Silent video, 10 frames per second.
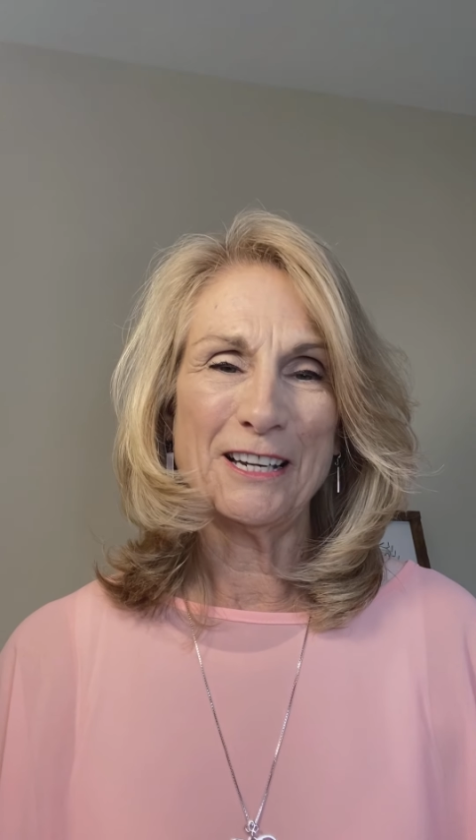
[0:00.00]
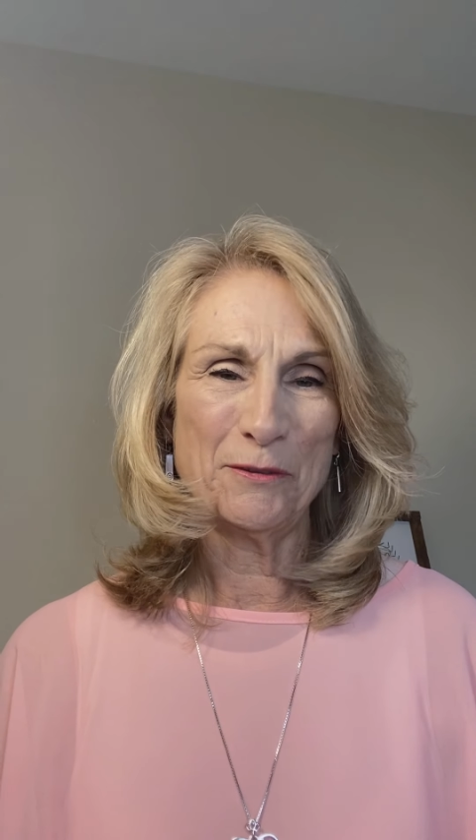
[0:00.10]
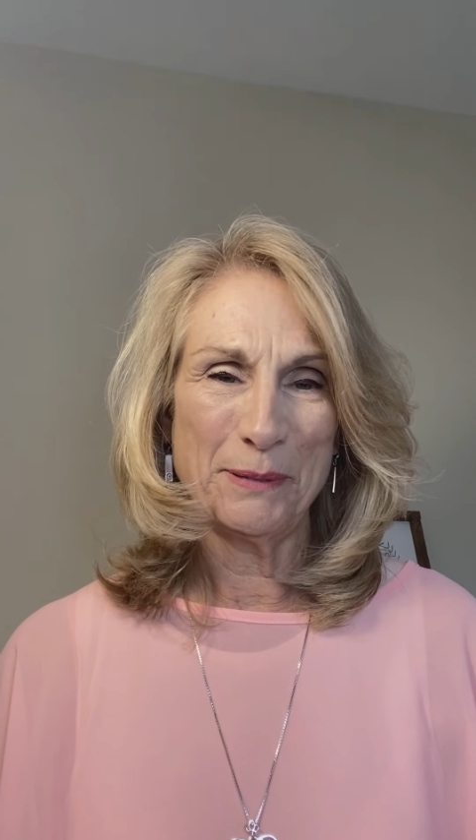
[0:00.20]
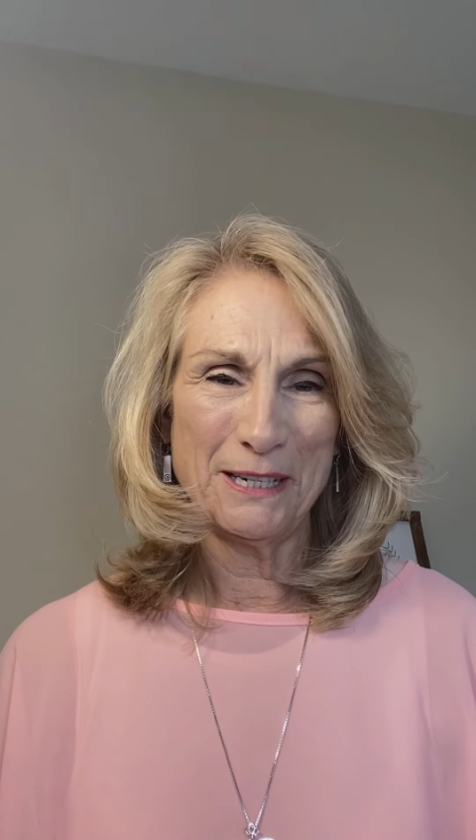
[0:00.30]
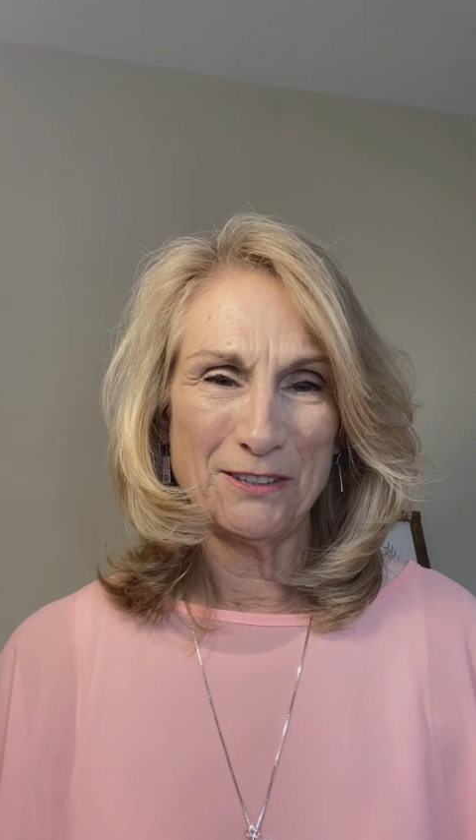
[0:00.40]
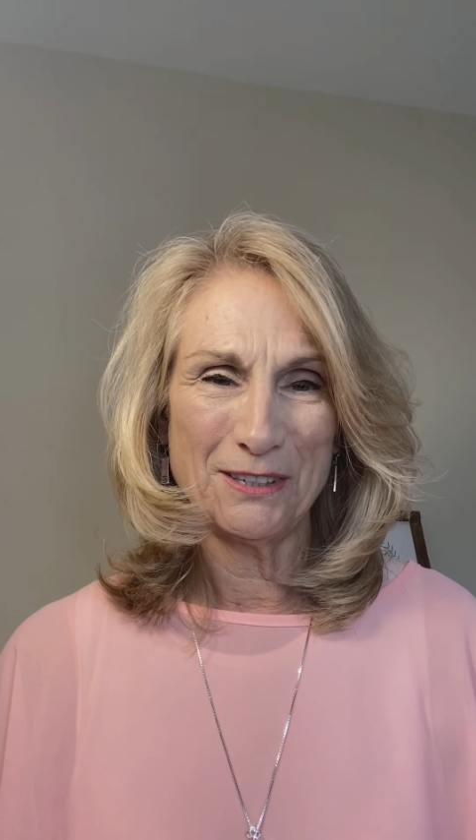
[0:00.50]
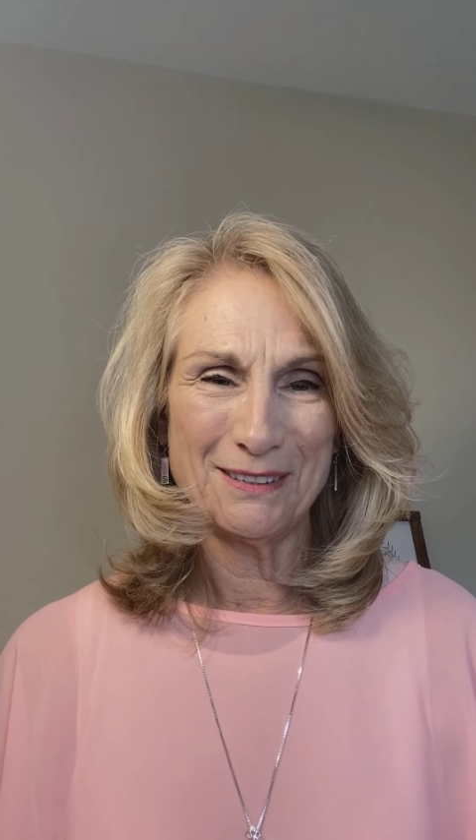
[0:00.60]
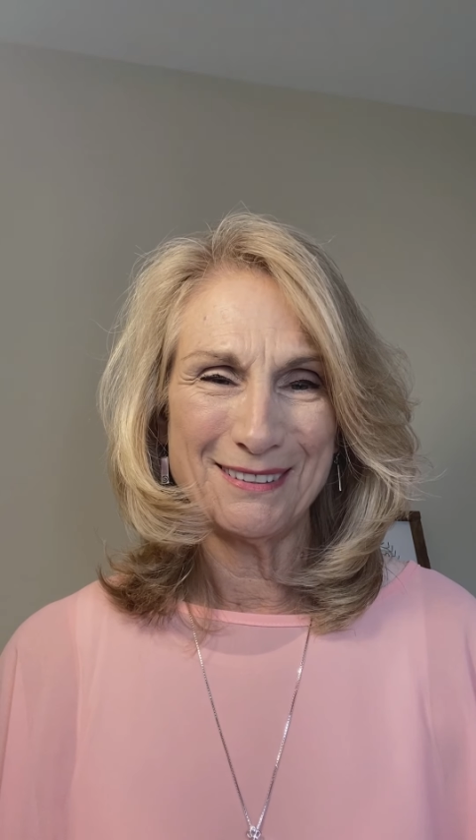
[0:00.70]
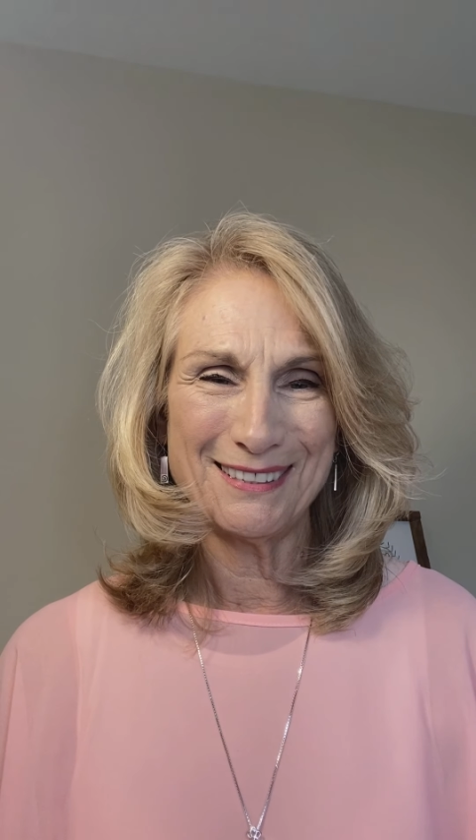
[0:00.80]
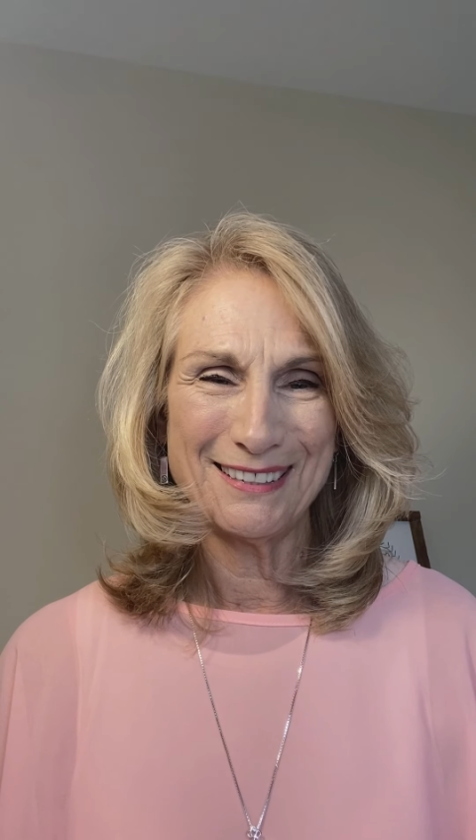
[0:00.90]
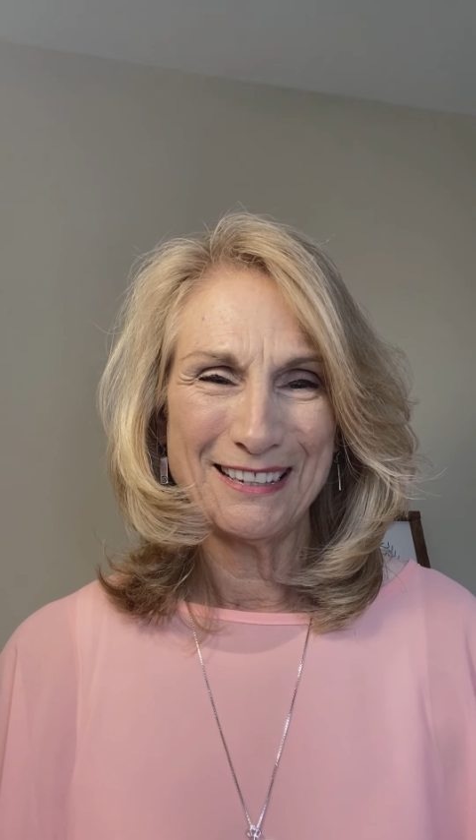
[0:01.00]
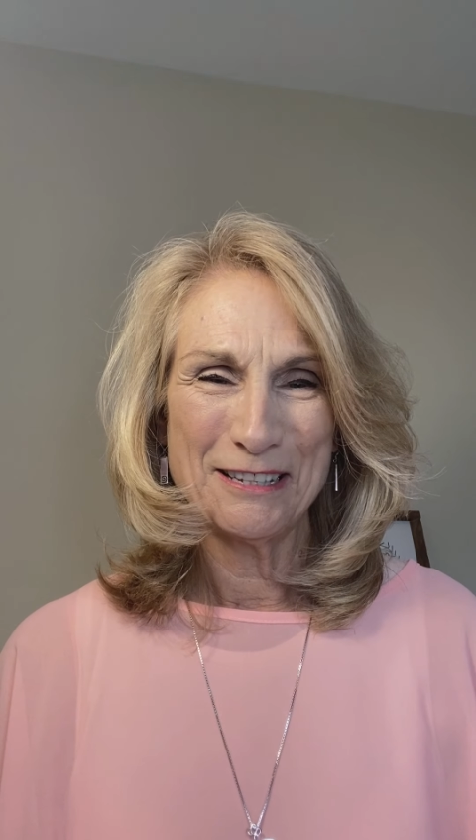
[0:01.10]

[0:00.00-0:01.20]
and patience."